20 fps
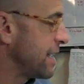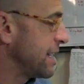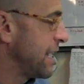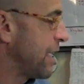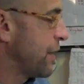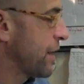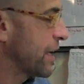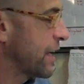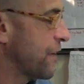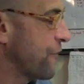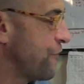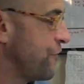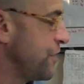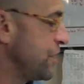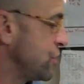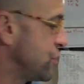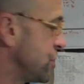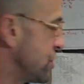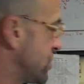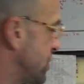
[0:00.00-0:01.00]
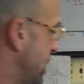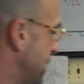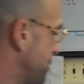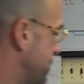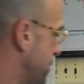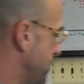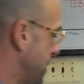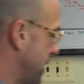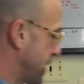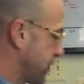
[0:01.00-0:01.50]
and now I got to finish this up
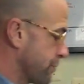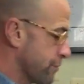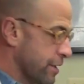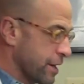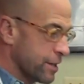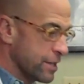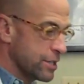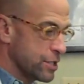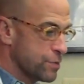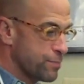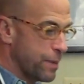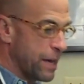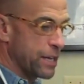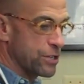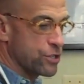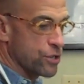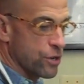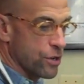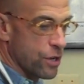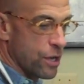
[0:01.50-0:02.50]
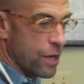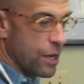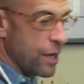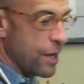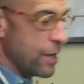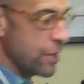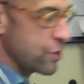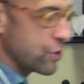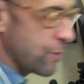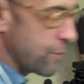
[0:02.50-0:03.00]
to make it really special.
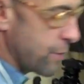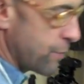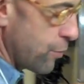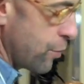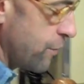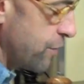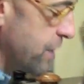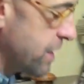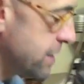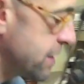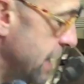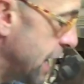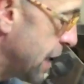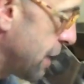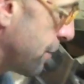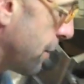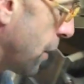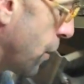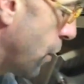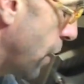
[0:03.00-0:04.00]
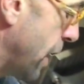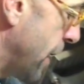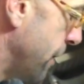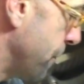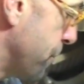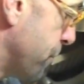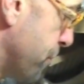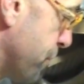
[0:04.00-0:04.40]
So I'm going to move this out of my way.